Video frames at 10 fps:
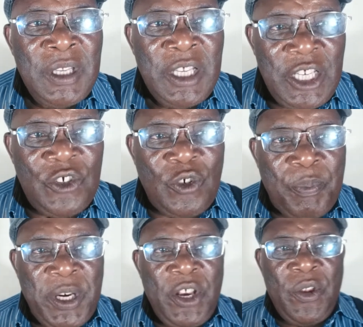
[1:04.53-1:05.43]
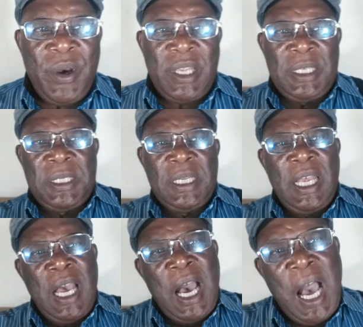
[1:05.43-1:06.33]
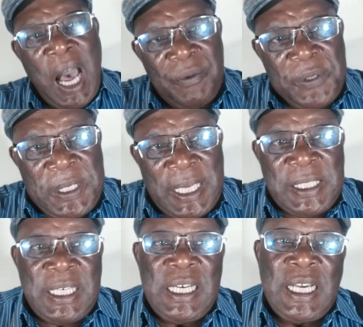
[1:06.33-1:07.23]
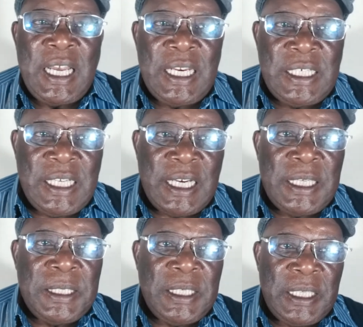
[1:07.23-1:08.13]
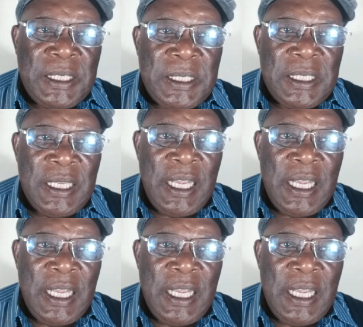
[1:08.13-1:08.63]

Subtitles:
entrepreneurs have certain characteristics,